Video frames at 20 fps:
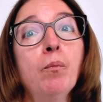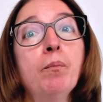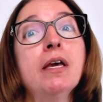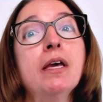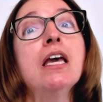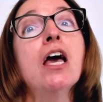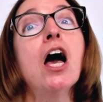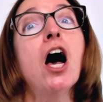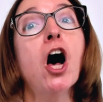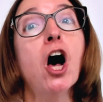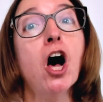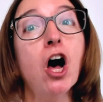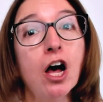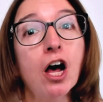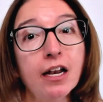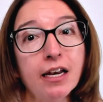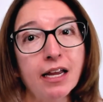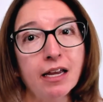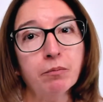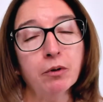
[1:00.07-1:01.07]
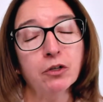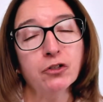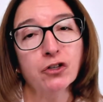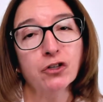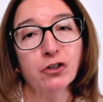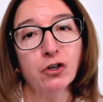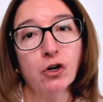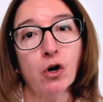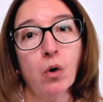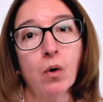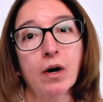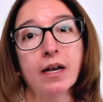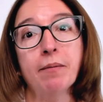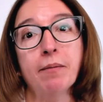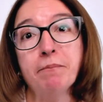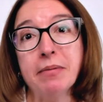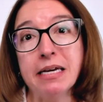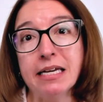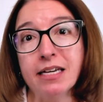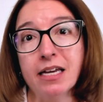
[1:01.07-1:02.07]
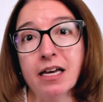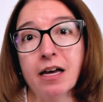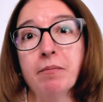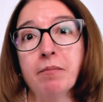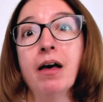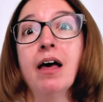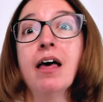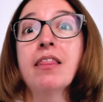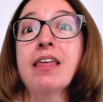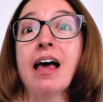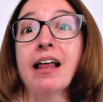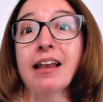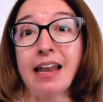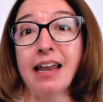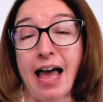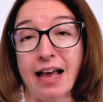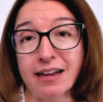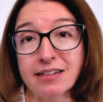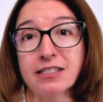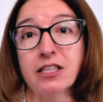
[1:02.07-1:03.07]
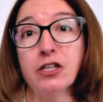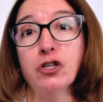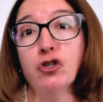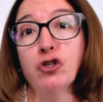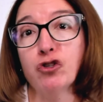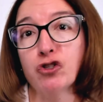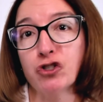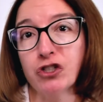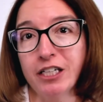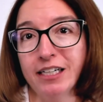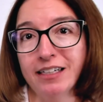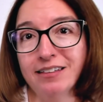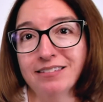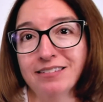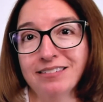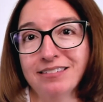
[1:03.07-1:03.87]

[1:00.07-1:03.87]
be unable to grow in a medium that lacks the nutrient.